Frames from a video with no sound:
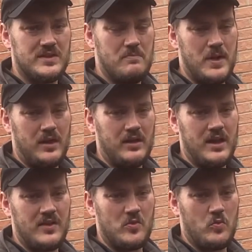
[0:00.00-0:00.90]
the belt
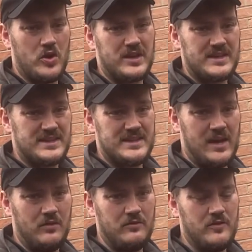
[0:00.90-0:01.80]
and the work
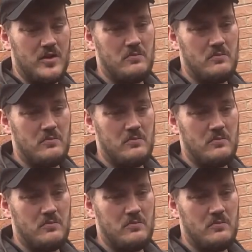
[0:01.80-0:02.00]
itself,